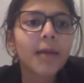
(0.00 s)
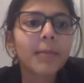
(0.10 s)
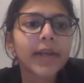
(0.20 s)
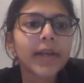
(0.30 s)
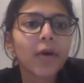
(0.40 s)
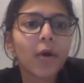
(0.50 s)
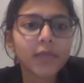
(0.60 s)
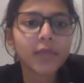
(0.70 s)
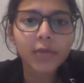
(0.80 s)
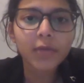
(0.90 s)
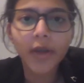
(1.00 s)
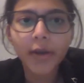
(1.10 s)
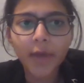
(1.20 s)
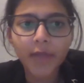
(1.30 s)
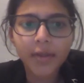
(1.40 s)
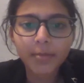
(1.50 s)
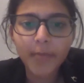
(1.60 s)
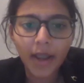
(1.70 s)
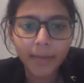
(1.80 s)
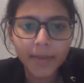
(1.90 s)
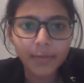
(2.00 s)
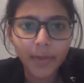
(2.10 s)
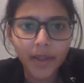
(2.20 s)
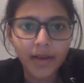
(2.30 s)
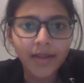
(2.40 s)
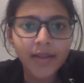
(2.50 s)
but I obviously wanted to have some backup as well.